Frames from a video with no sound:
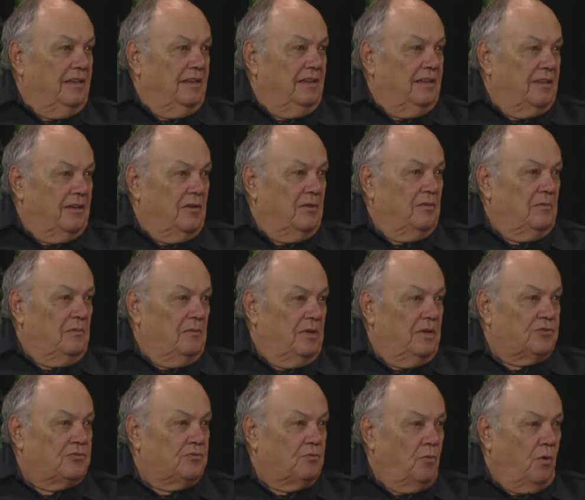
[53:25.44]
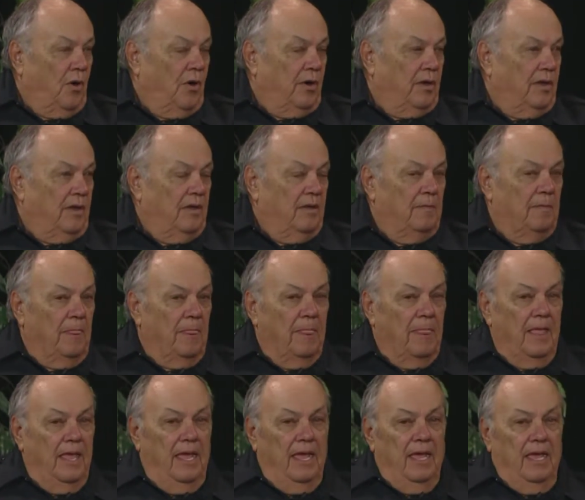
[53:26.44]
Don't miss work.
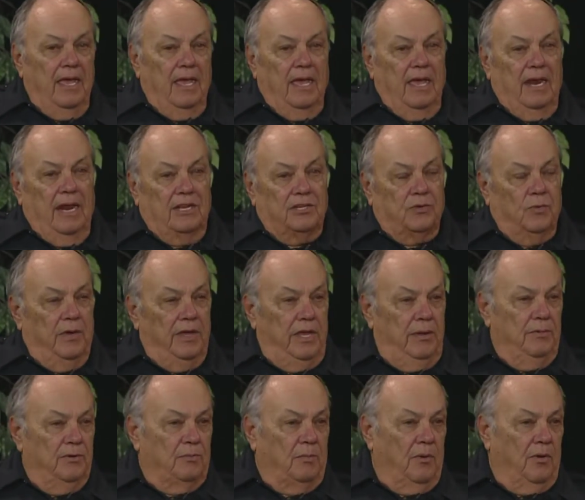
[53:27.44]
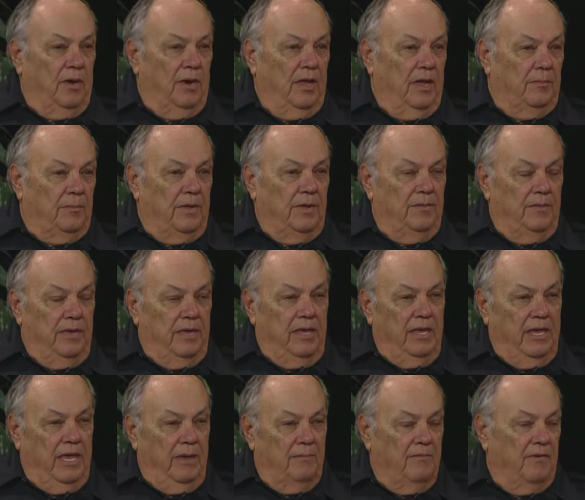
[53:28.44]
And that's the way he was brought up.
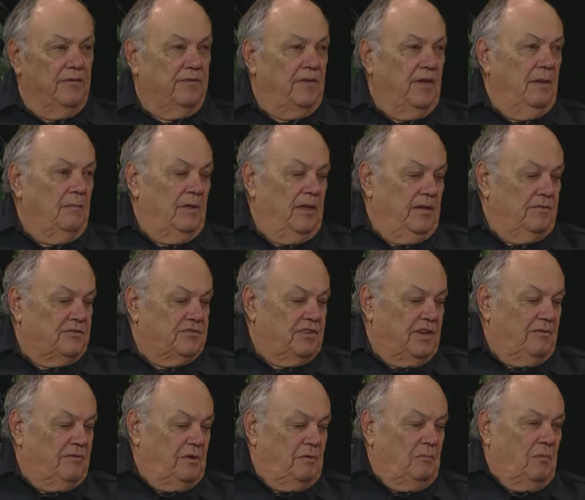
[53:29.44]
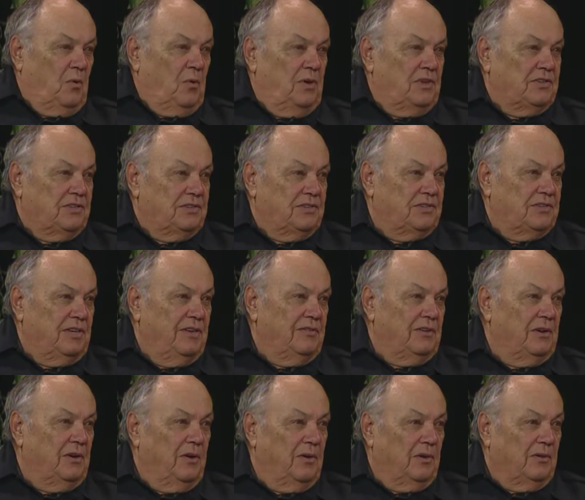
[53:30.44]
He came from a family of 7 boys and
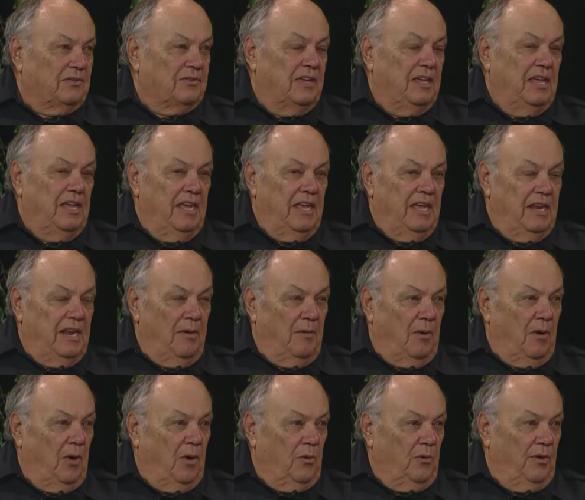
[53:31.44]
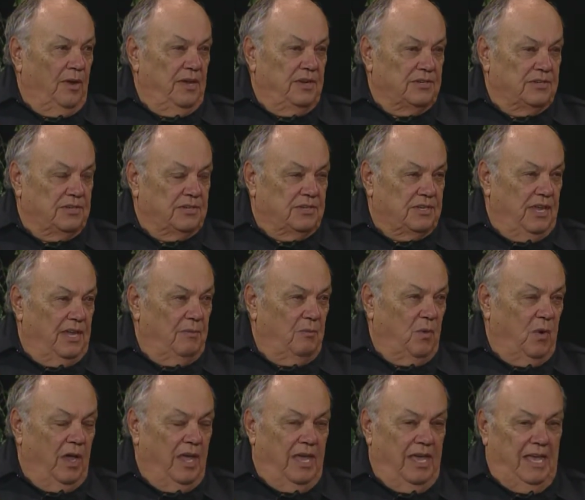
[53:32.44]
7 girls. And they were all raised the
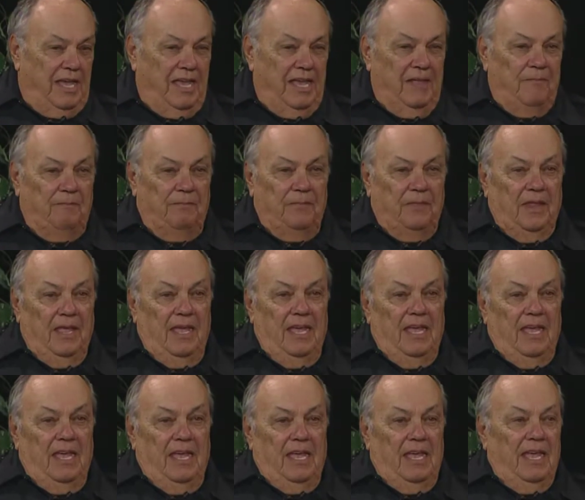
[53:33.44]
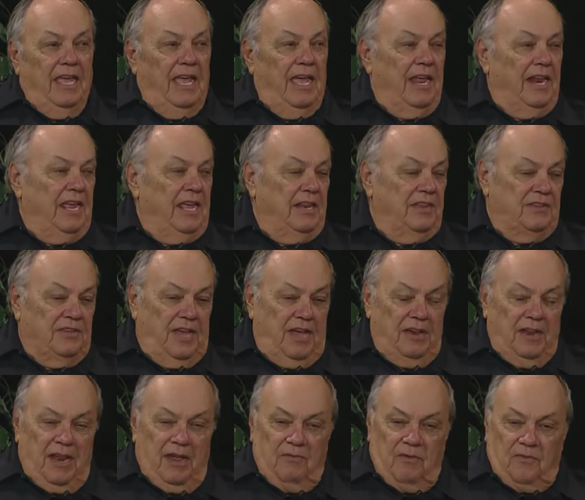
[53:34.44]
same way. And
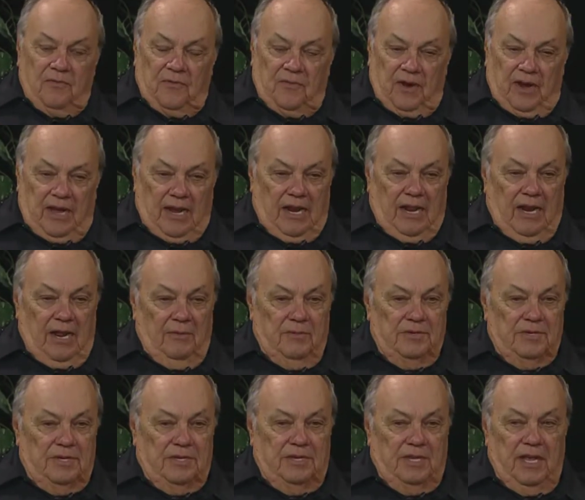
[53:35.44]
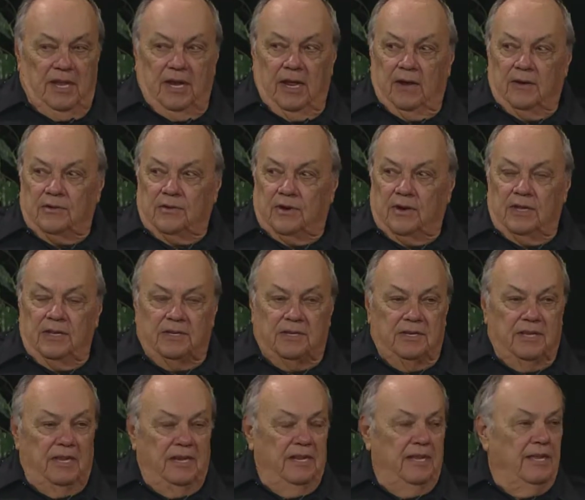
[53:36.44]
I'd never forget it. I was a teenager. He
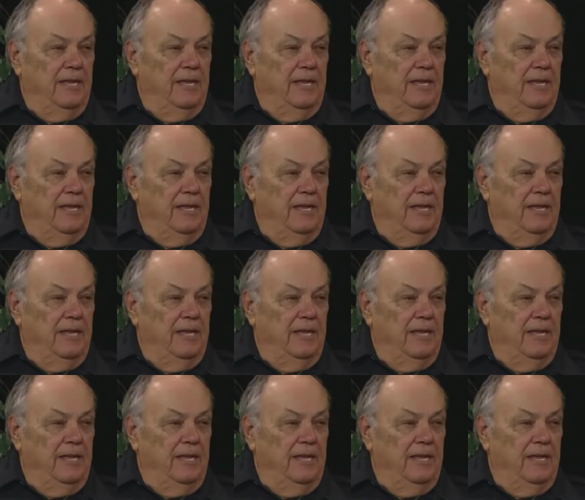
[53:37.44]
said,